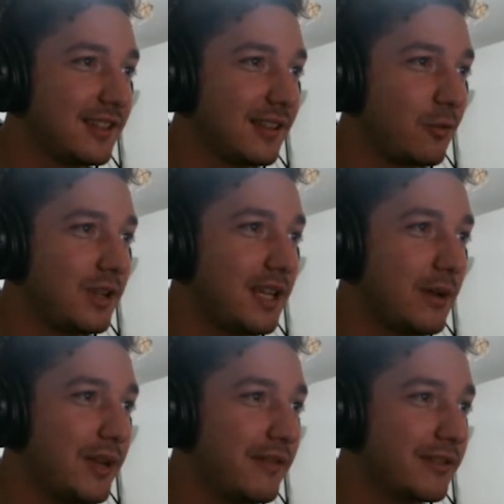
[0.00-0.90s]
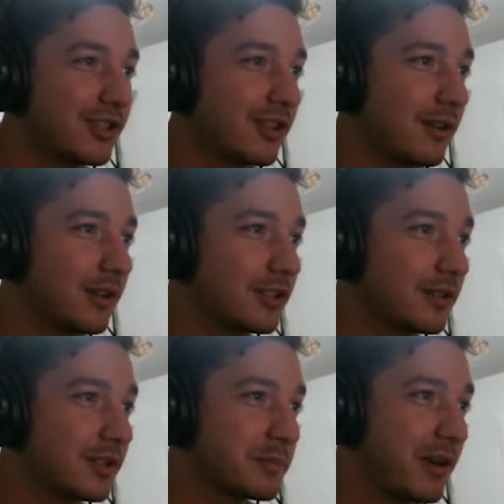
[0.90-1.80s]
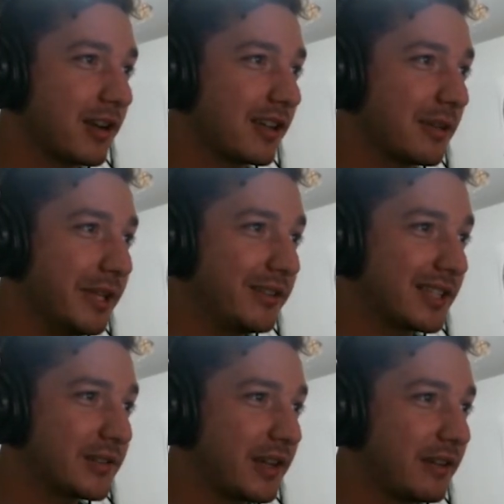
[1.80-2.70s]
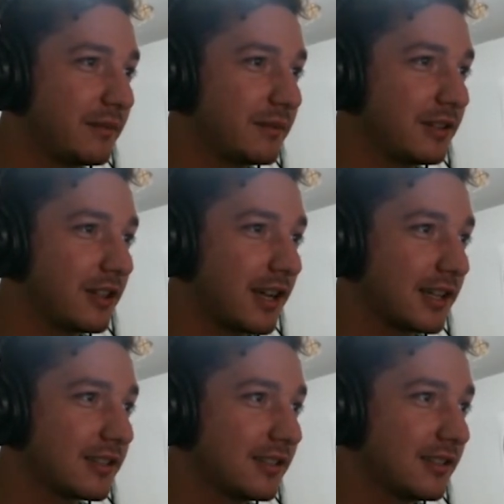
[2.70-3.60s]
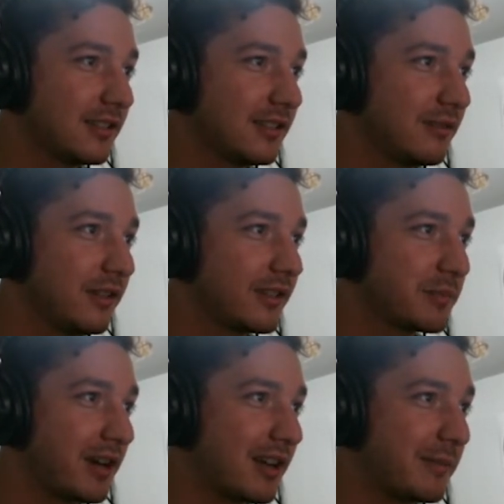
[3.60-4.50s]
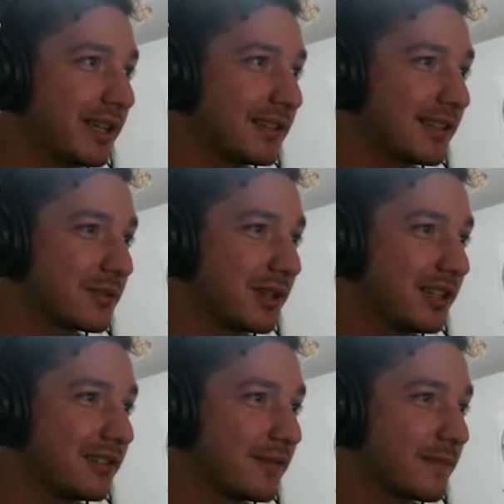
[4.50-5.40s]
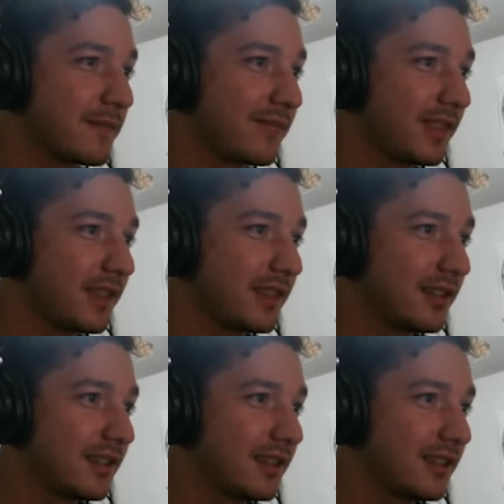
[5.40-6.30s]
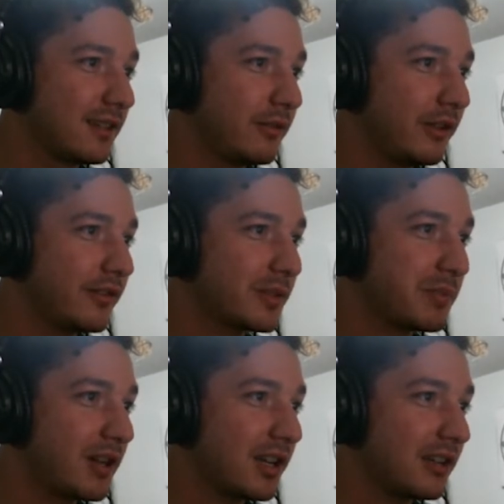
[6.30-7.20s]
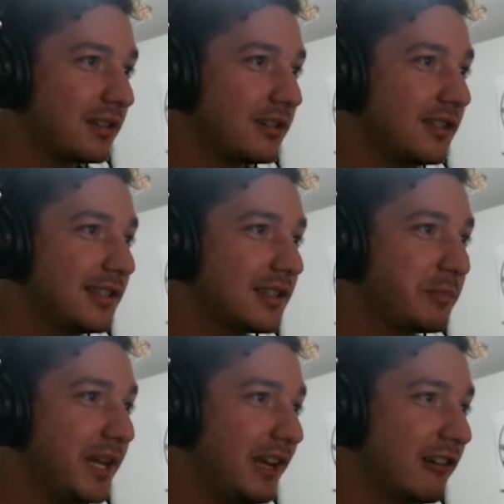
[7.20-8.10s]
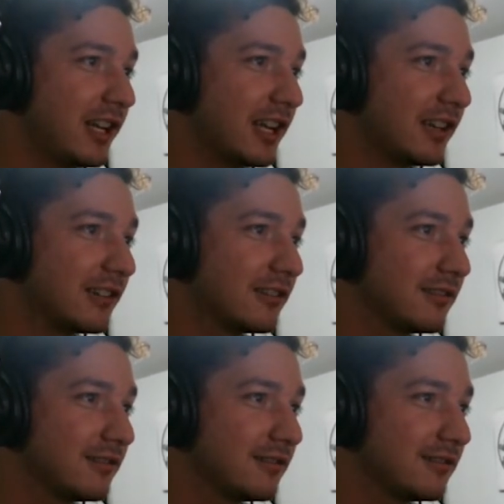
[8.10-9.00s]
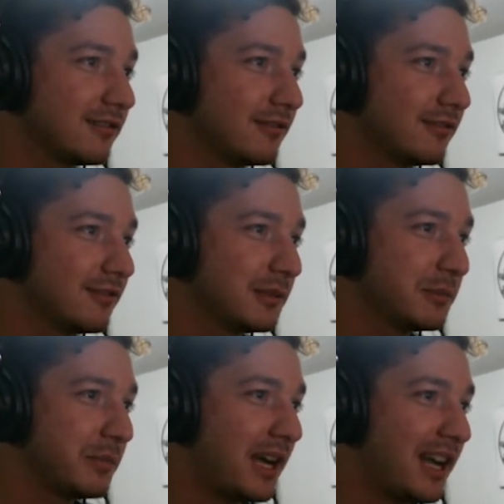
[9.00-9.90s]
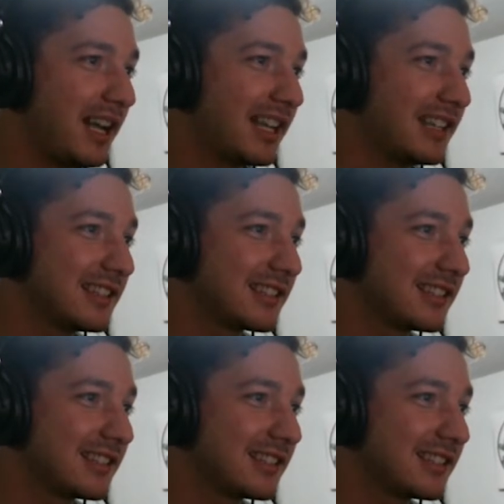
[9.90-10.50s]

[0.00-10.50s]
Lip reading: We have a spark coming out this way. Correct. We have a spark coming out this way. We have a spark disappearing behind